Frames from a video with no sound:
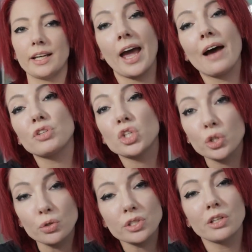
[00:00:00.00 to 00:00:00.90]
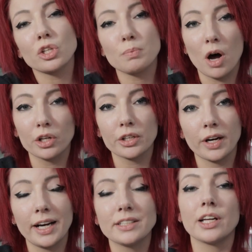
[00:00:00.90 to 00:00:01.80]
They have suits in the smaller
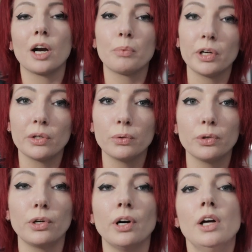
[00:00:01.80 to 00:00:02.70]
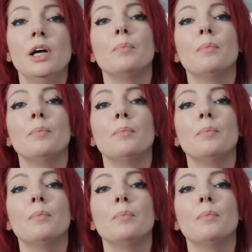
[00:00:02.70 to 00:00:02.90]
grades that are pretty cool,